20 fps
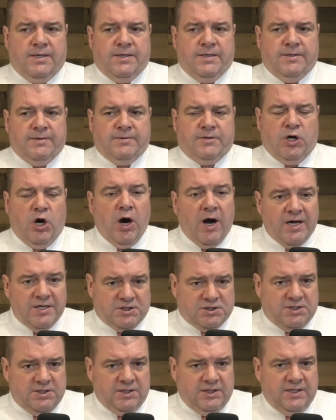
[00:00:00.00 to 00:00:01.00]

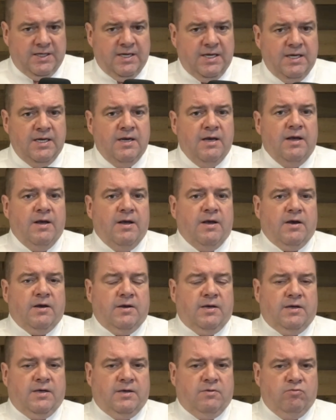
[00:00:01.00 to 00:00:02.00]
constantly
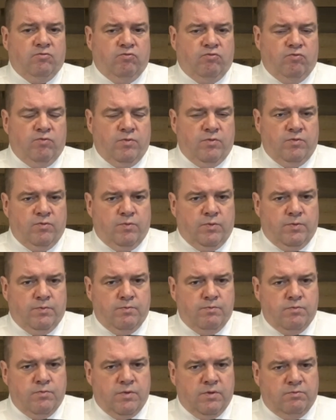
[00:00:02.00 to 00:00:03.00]

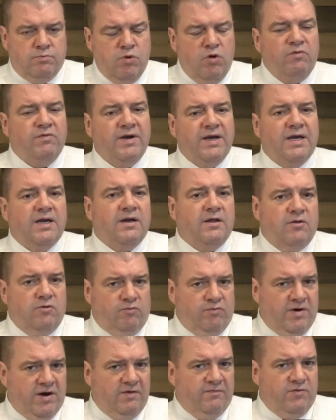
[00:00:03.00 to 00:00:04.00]
moving into the
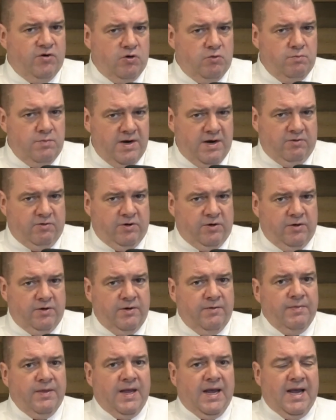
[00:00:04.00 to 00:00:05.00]
rearview mirror,
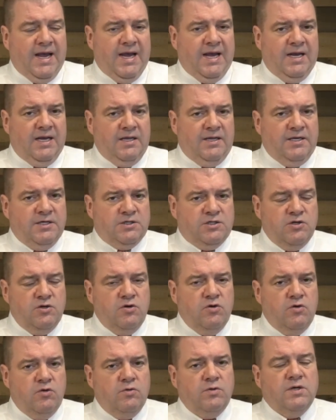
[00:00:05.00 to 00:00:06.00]
and these
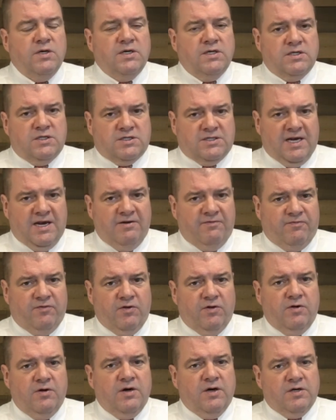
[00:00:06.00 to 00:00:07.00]
new,
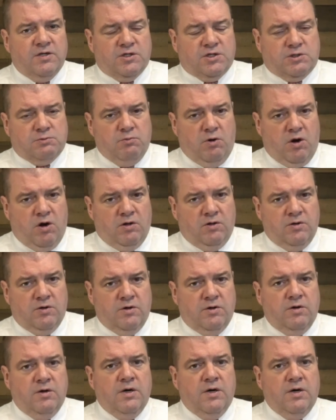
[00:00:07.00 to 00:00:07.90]
safer, smaller,